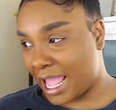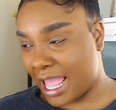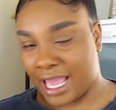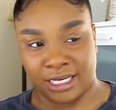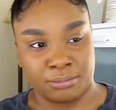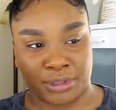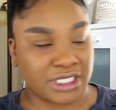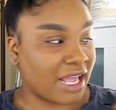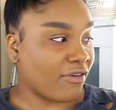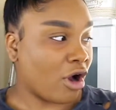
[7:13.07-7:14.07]
and because
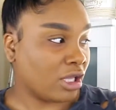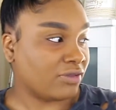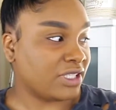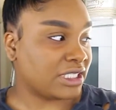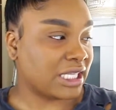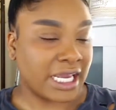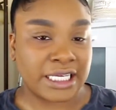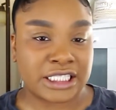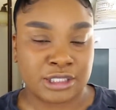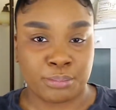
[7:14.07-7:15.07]
I have all of these
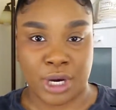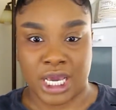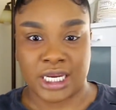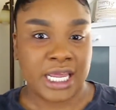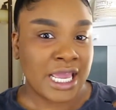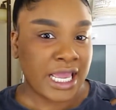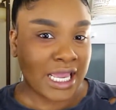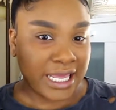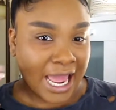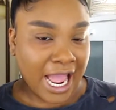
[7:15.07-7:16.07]
lights, but
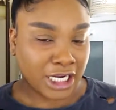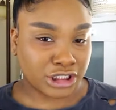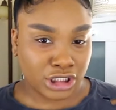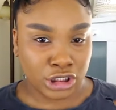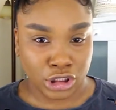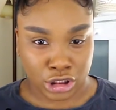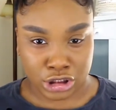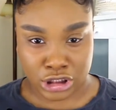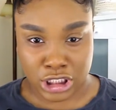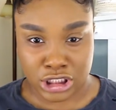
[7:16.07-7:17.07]
it actually
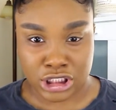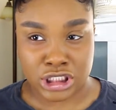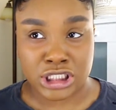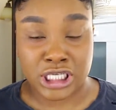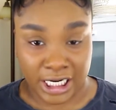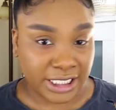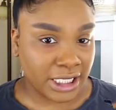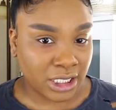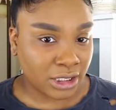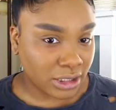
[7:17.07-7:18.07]
looks
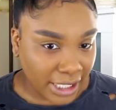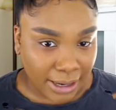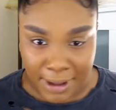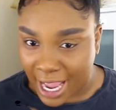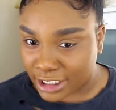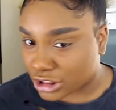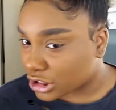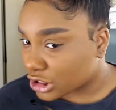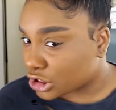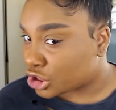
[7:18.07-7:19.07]
stunning. Like, I'm
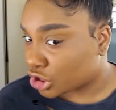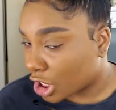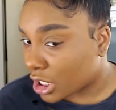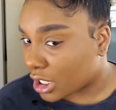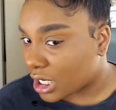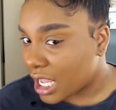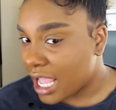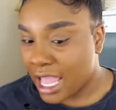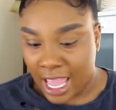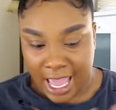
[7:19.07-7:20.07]
actually shook.
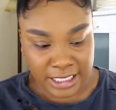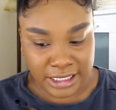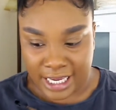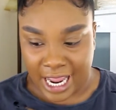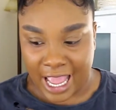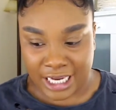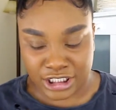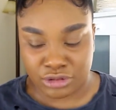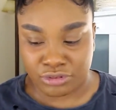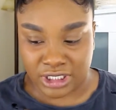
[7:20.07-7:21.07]
And like, I
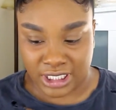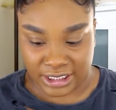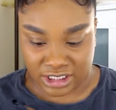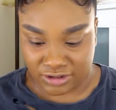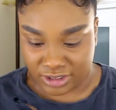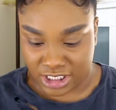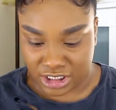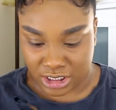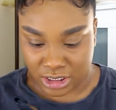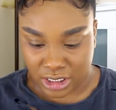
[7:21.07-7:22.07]
actually really like this
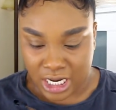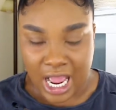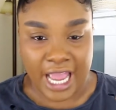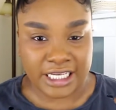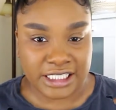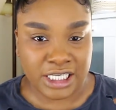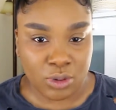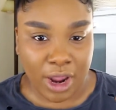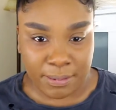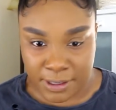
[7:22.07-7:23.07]
foundation. I can see
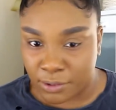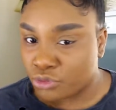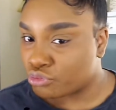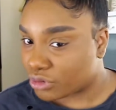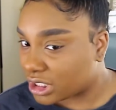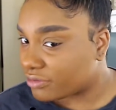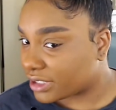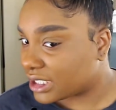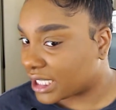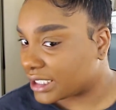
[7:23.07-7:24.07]
why people
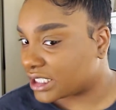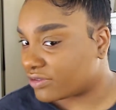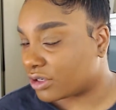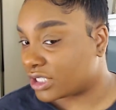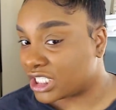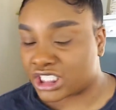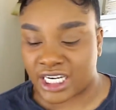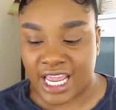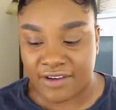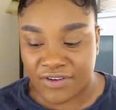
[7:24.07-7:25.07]
really like this
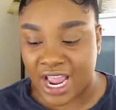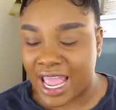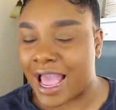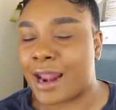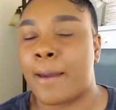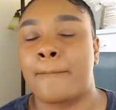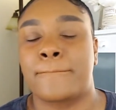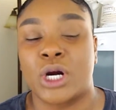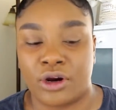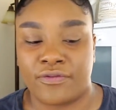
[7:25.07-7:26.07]
foundation. If I
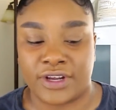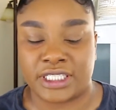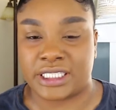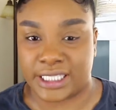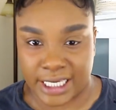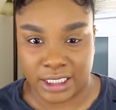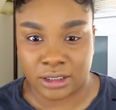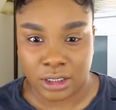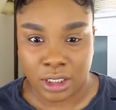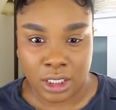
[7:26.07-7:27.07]
had perfect skin,